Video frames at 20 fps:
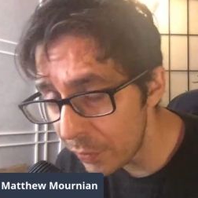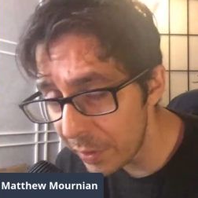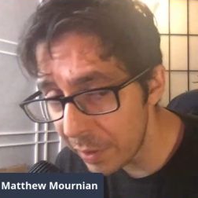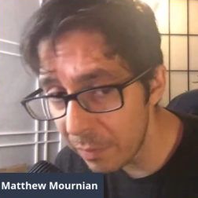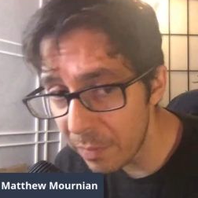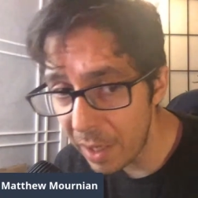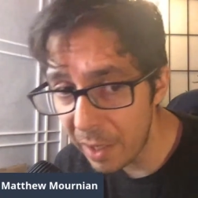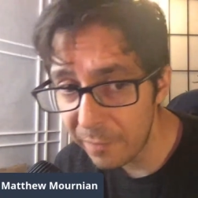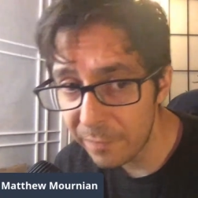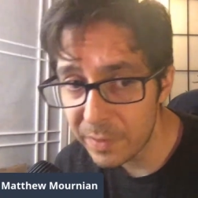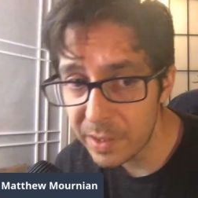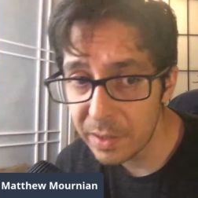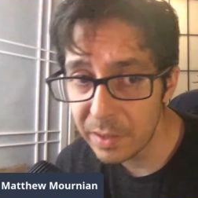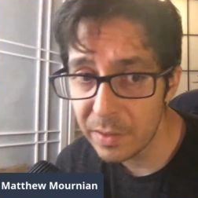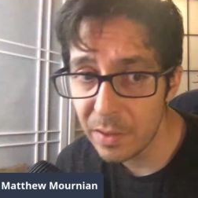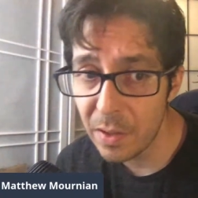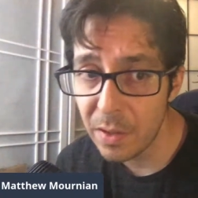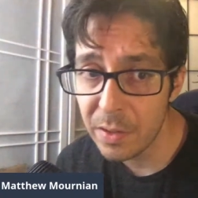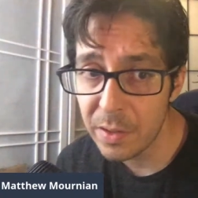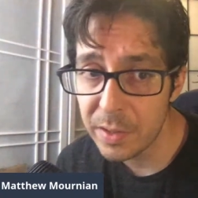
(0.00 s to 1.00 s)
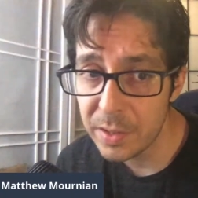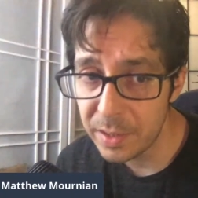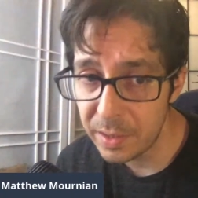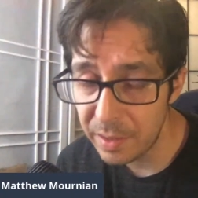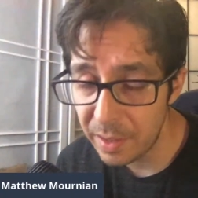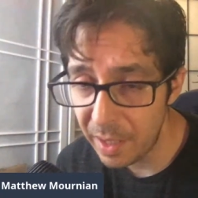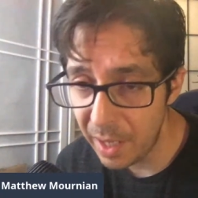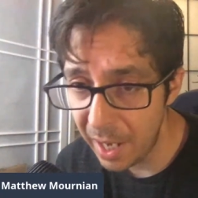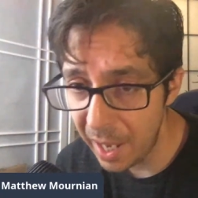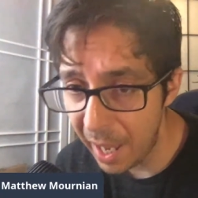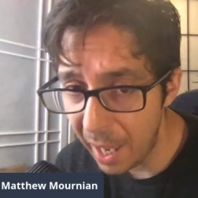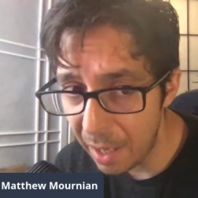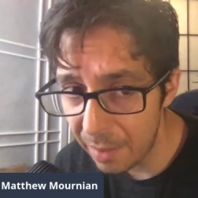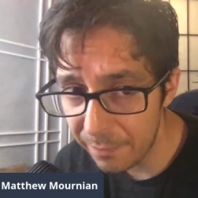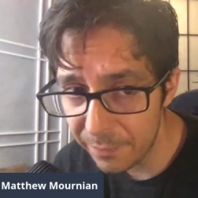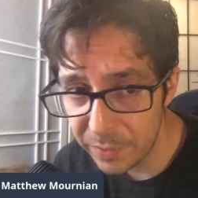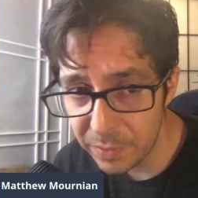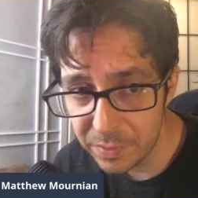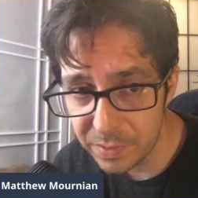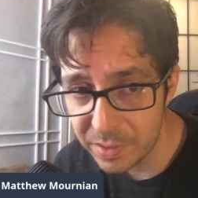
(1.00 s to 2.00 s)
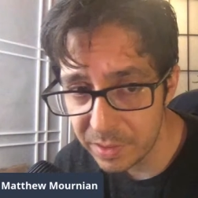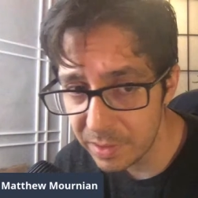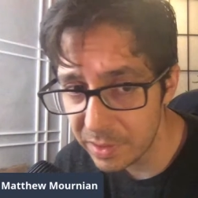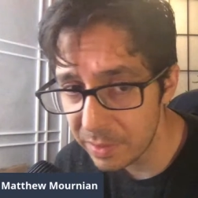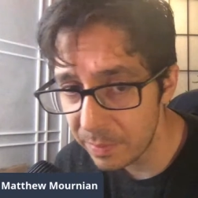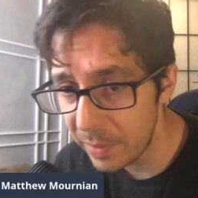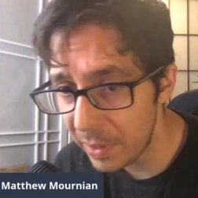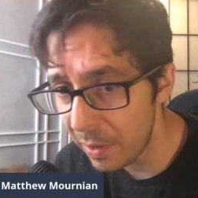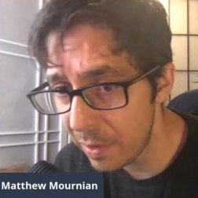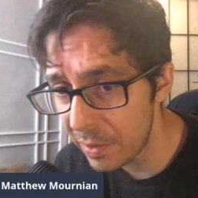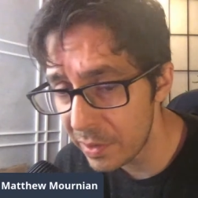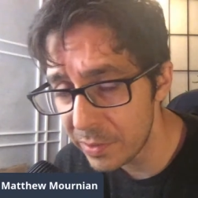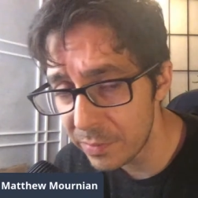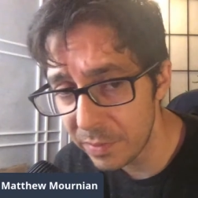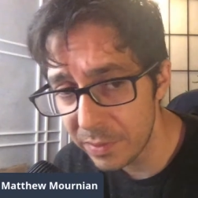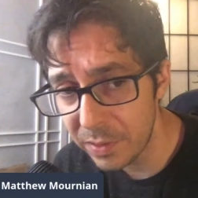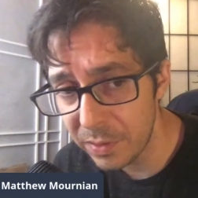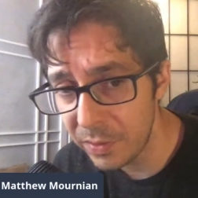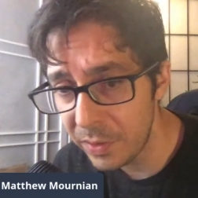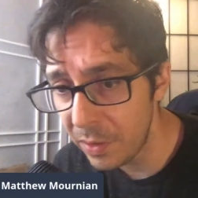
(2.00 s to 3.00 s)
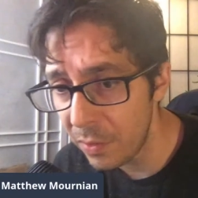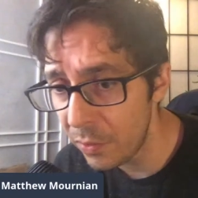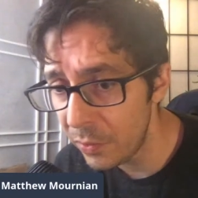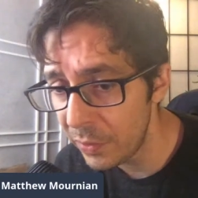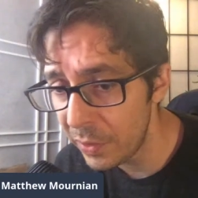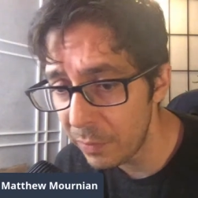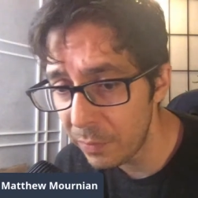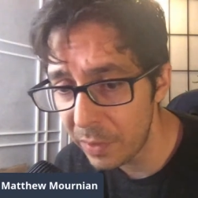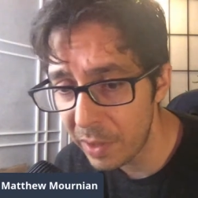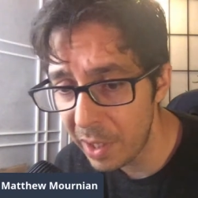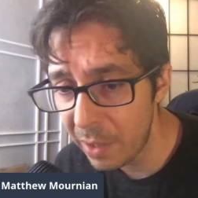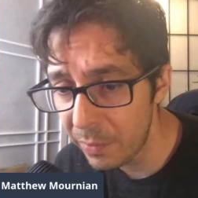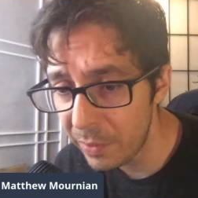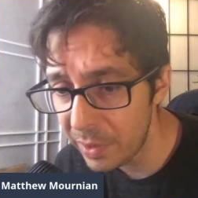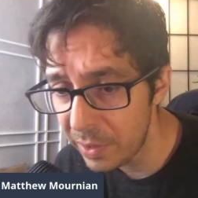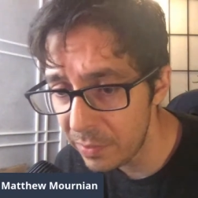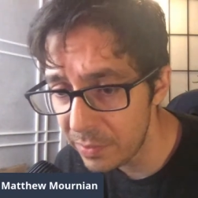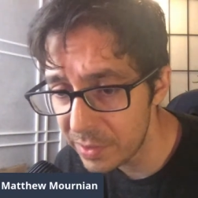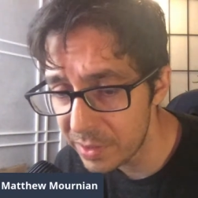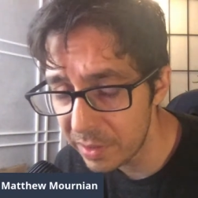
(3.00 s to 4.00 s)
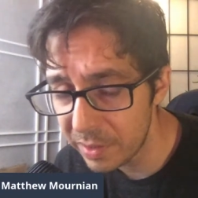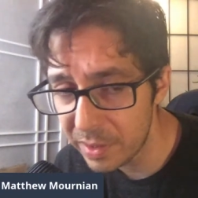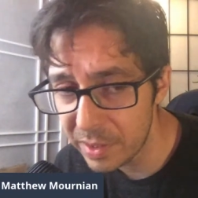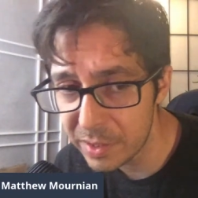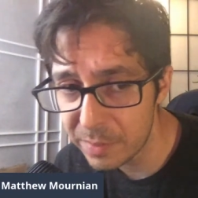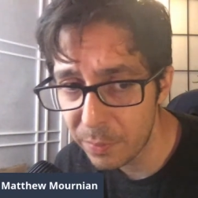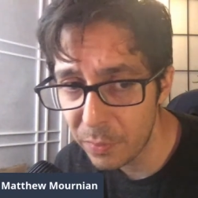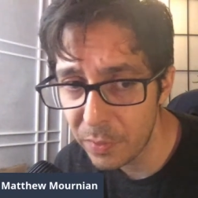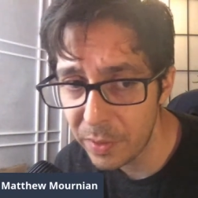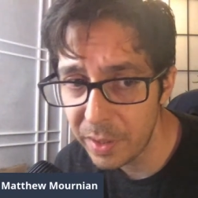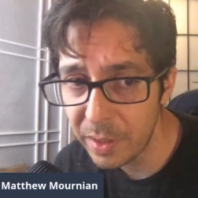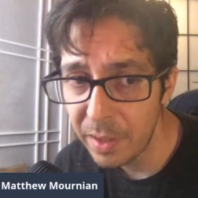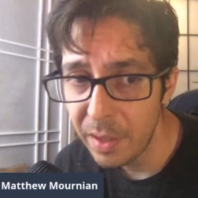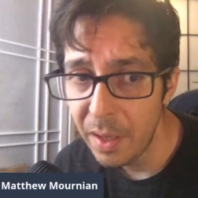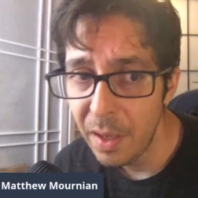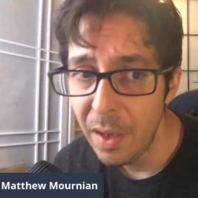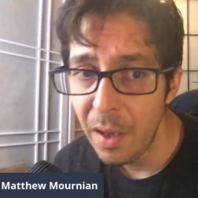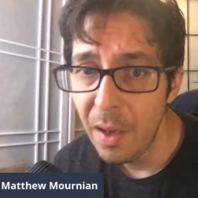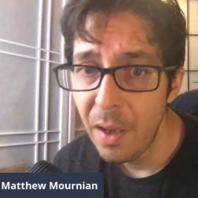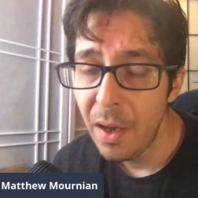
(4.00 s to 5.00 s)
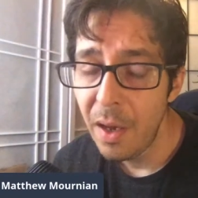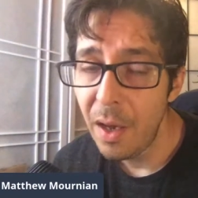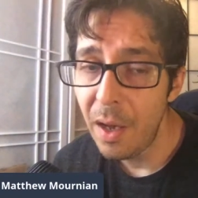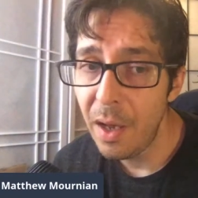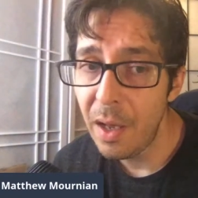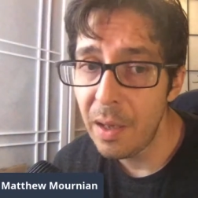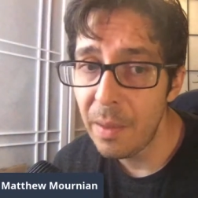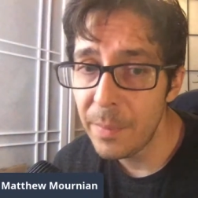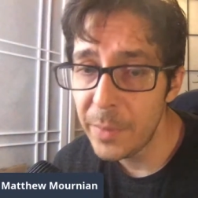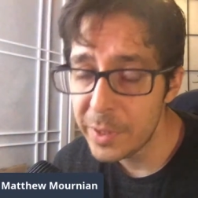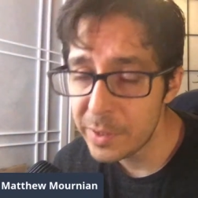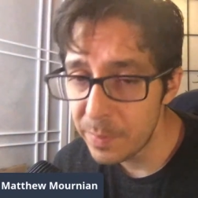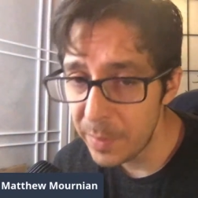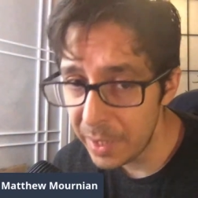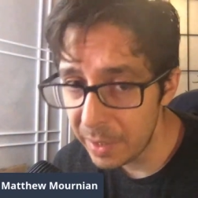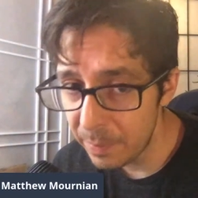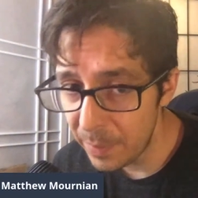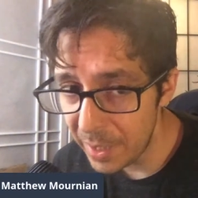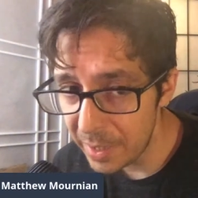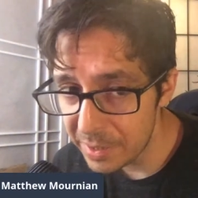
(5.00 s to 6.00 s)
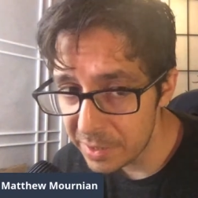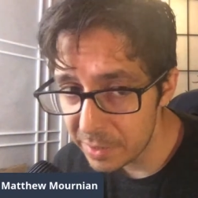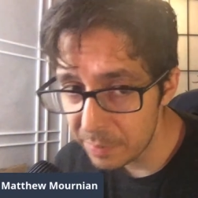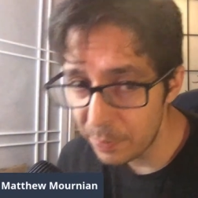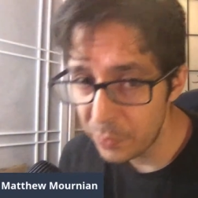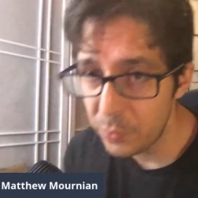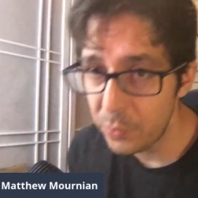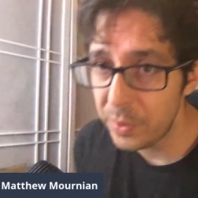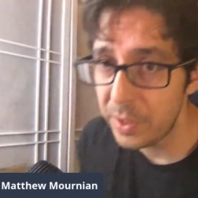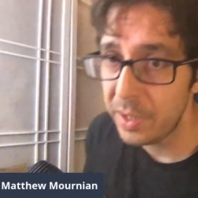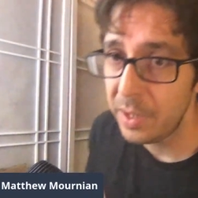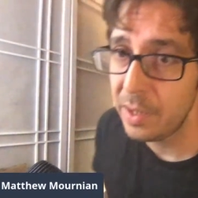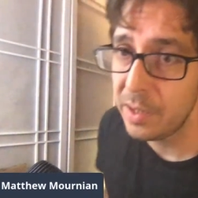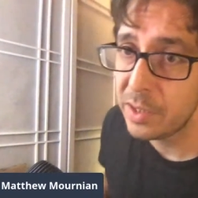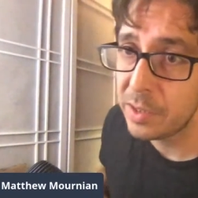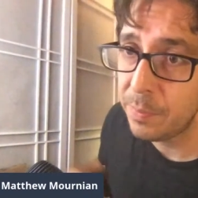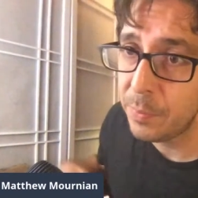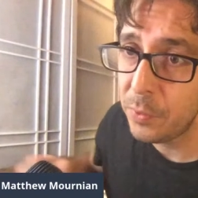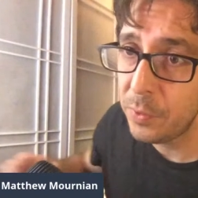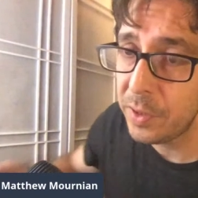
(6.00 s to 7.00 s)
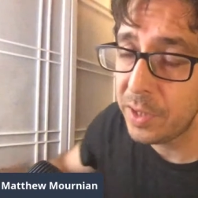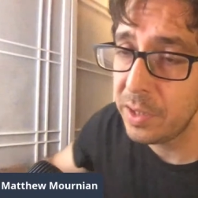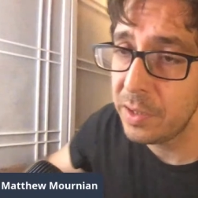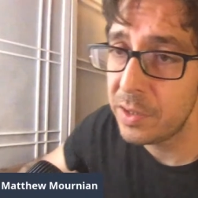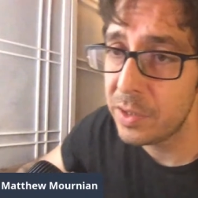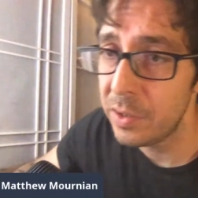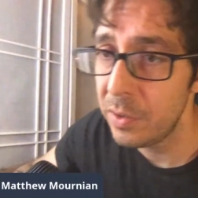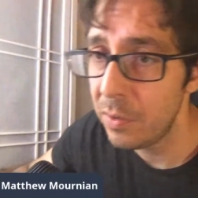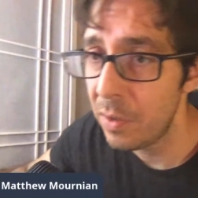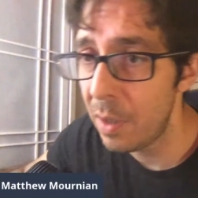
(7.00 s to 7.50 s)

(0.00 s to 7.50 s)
Rife technology that I have used, and to be honest with you, the only one I would use at this point is made by Spooky 2.